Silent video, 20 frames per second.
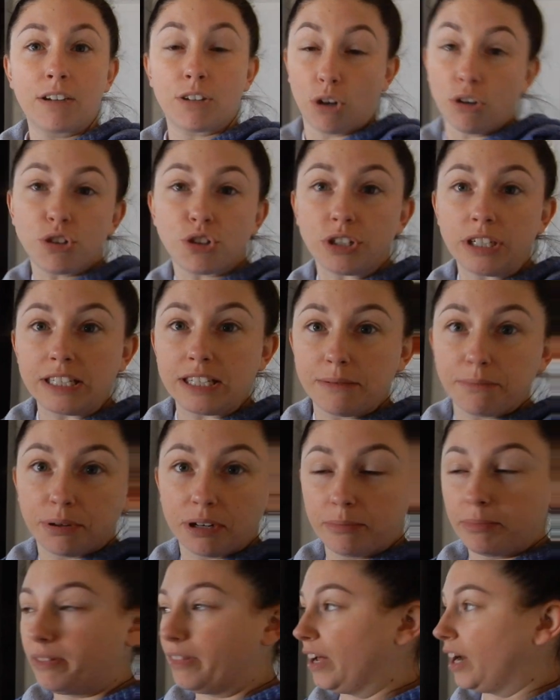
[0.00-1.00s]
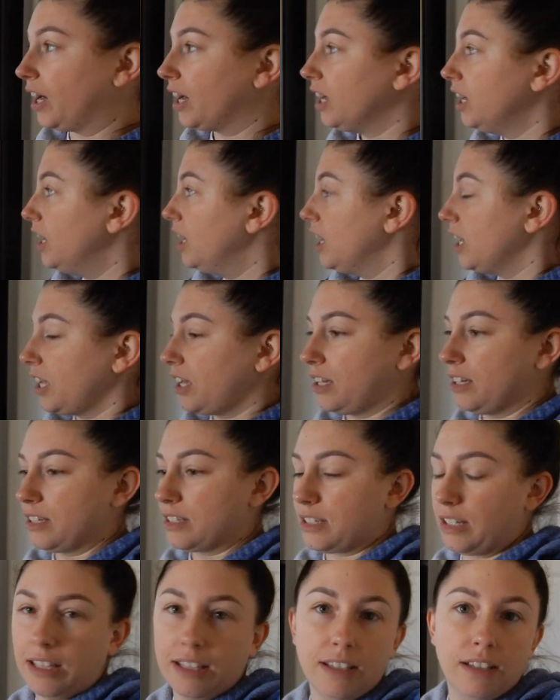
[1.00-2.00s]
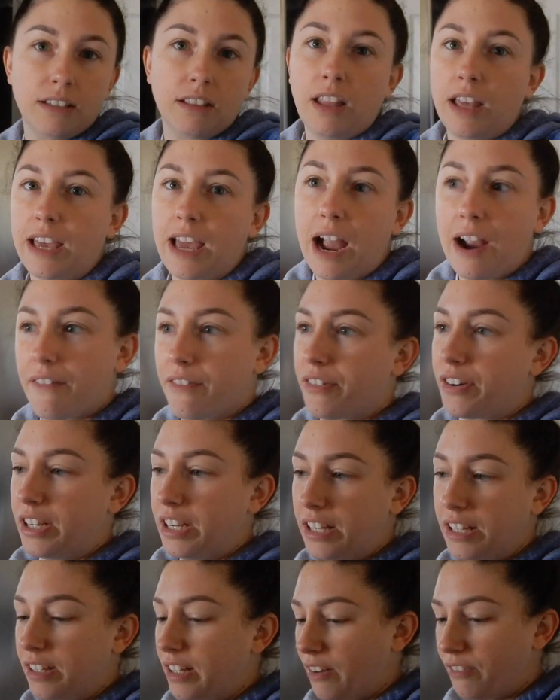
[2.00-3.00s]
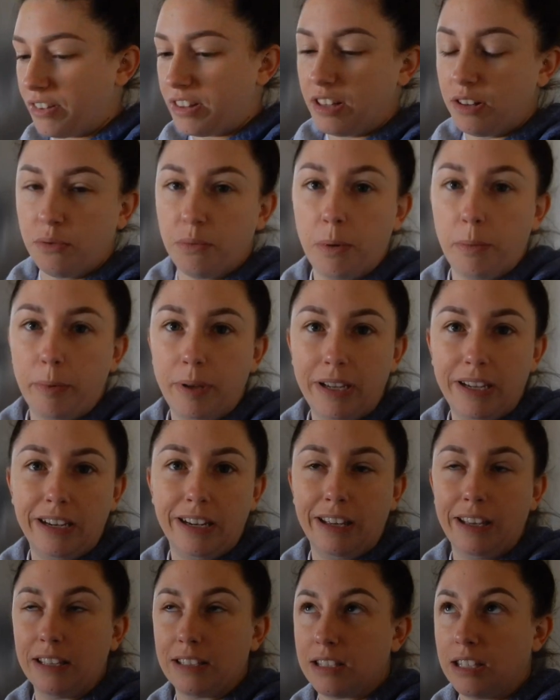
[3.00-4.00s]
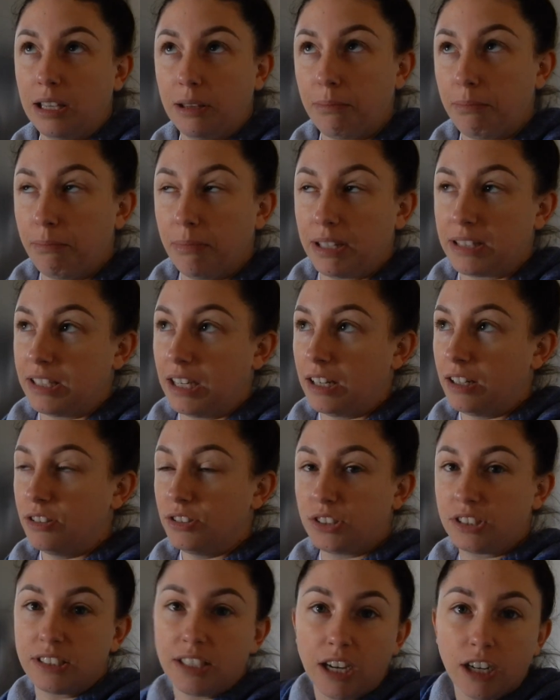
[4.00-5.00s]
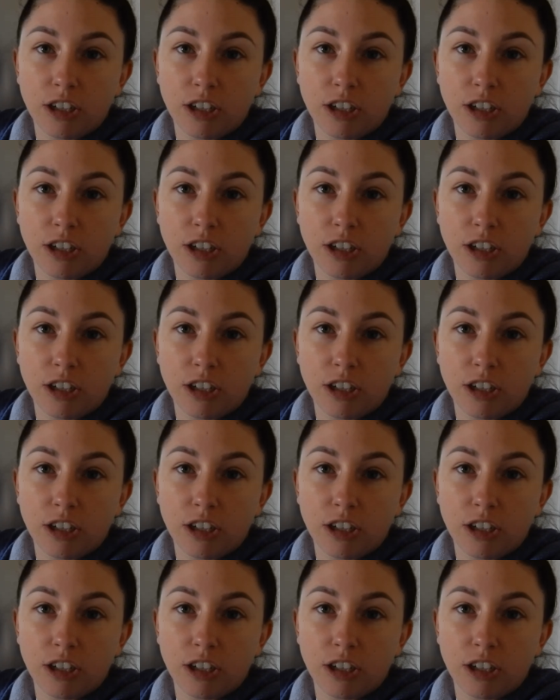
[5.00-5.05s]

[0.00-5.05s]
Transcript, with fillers: groceries and put them in there. Because like like every everything that we're eating is like McDonald's and